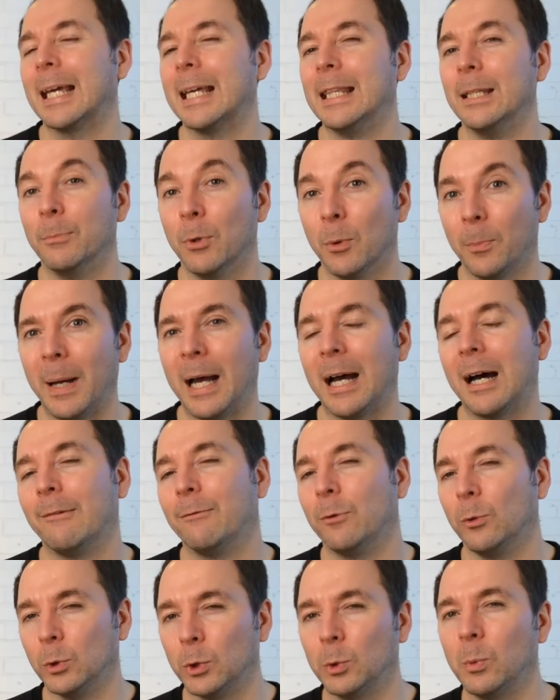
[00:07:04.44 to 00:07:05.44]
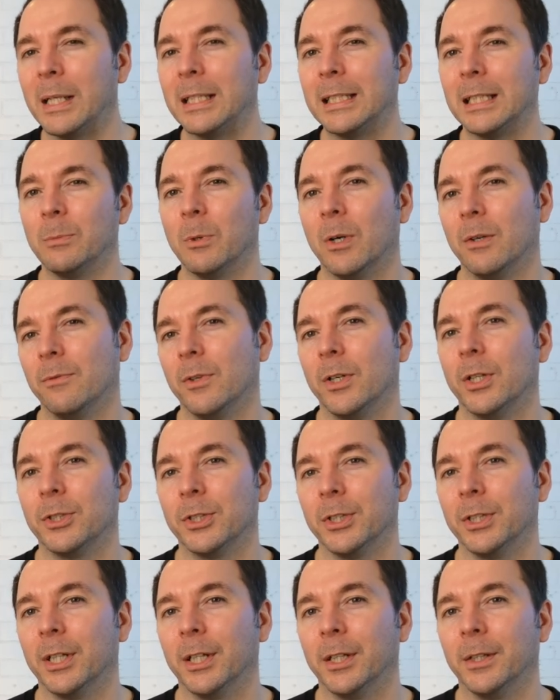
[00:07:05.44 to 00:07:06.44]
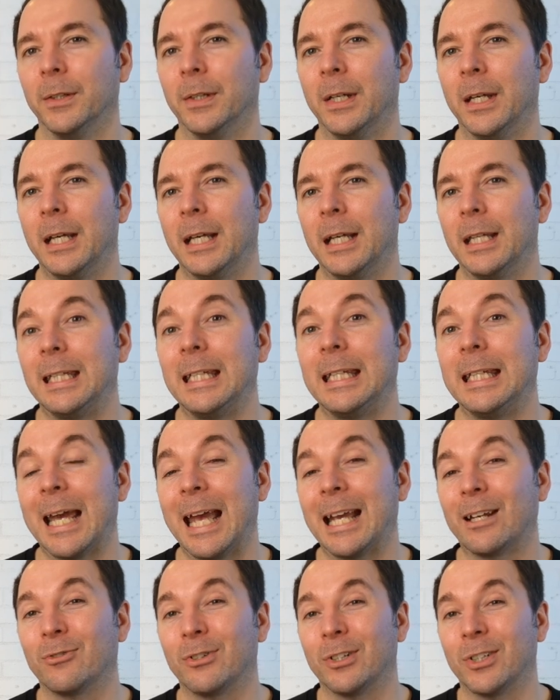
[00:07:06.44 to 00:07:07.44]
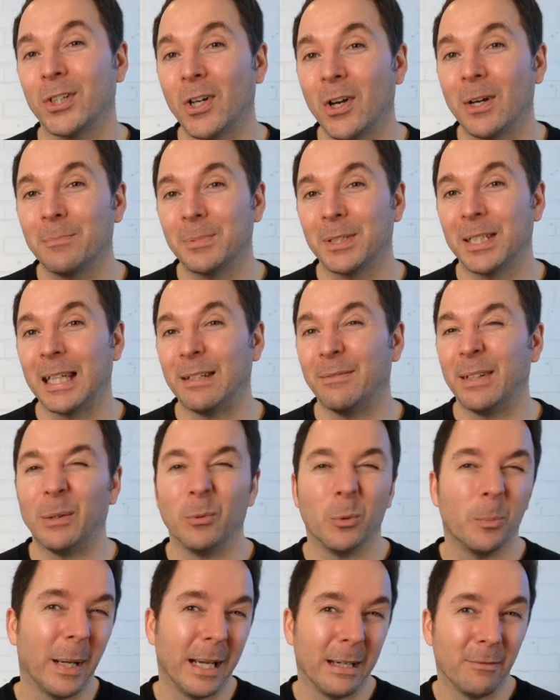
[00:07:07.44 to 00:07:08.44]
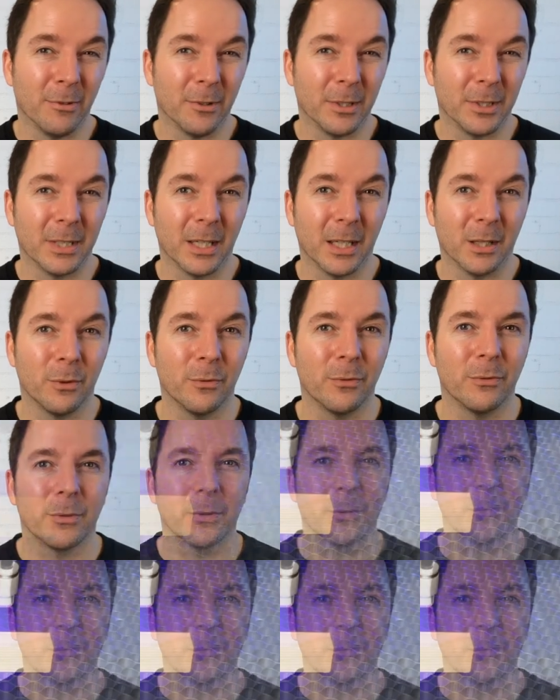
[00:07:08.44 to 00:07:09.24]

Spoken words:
getting the more powerful 20 watt version though. The extra time saving will pay for itself.